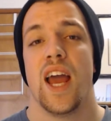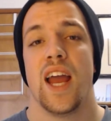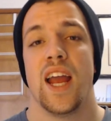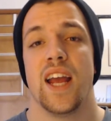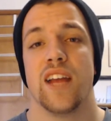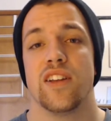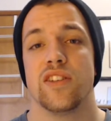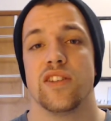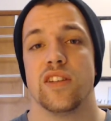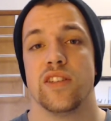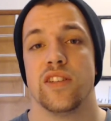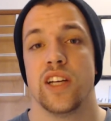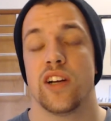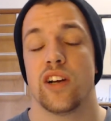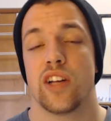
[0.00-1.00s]
and
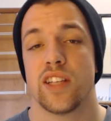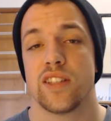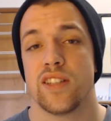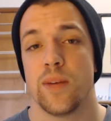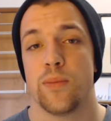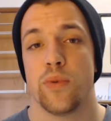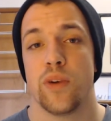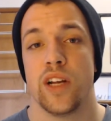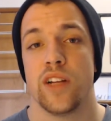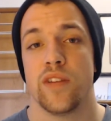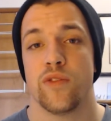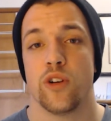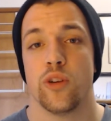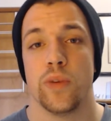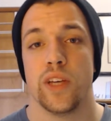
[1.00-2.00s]
Derek gets separated
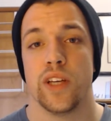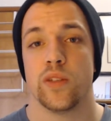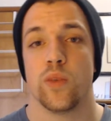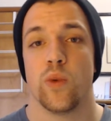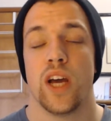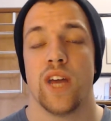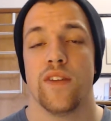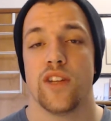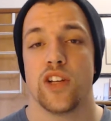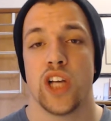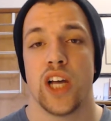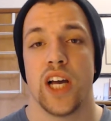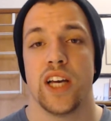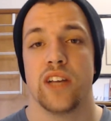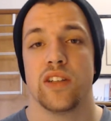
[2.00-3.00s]
from his wife and
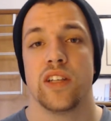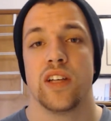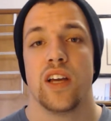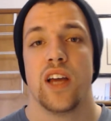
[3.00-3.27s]
child